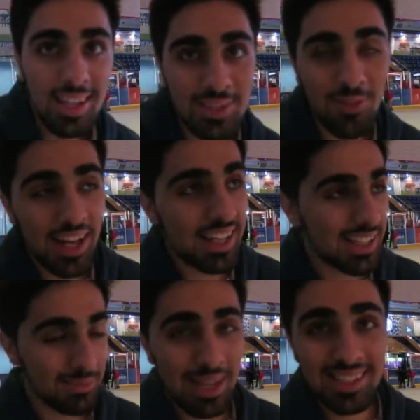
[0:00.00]
It's funny
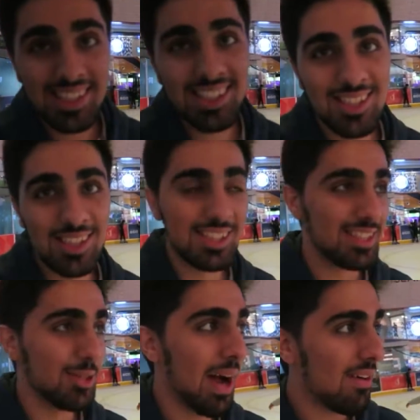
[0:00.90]
because my sister is
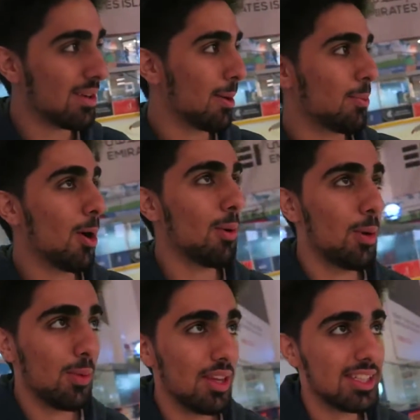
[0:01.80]
still having a
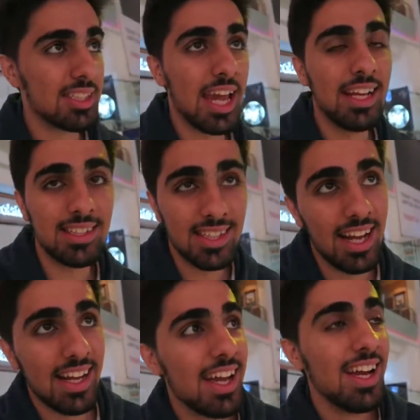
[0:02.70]
problem with her skates.
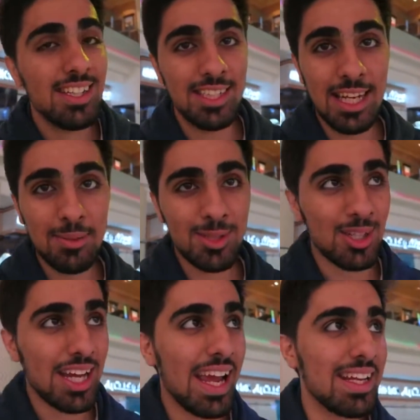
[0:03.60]
Like, she keeps
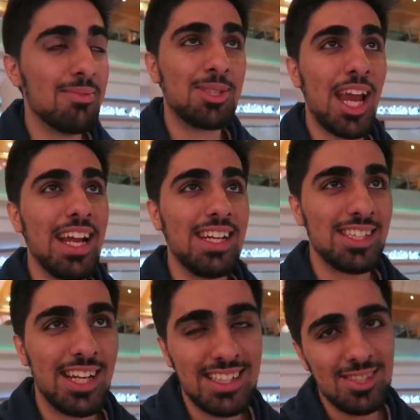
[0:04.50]
on getting them
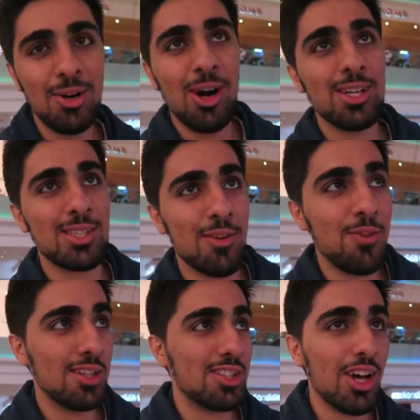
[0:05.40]
changed and it still hurts her
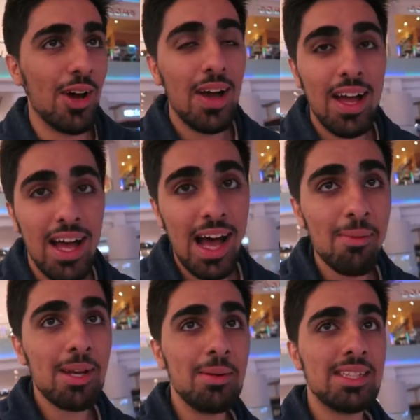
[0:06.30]
foot. So
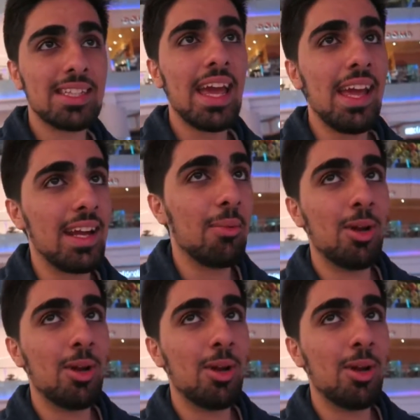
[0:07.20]
I'm going to be skating.